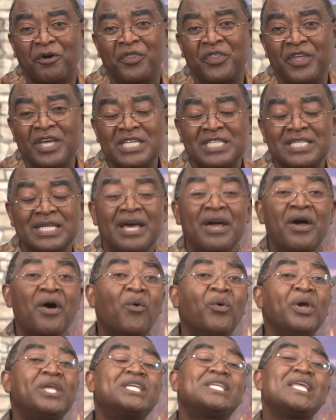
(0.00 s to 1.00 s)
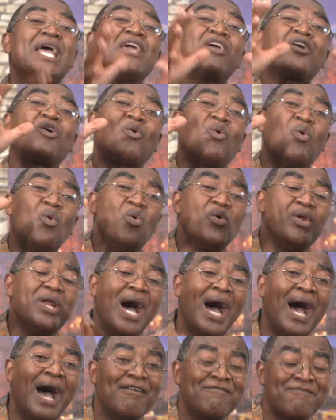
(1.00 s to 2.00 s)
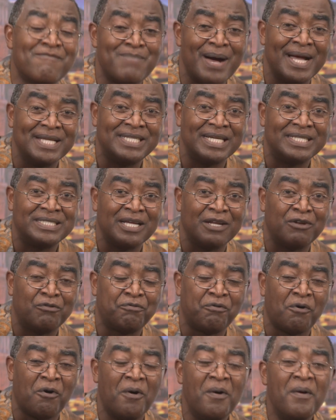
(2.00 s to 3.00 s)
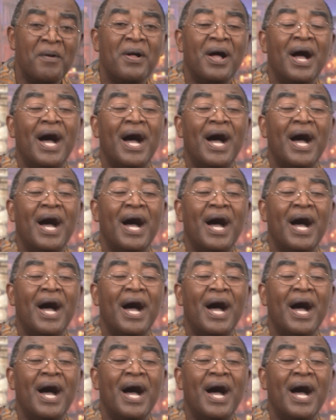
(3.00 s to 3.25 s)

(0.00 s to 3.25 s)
this, which they could have budgeted for,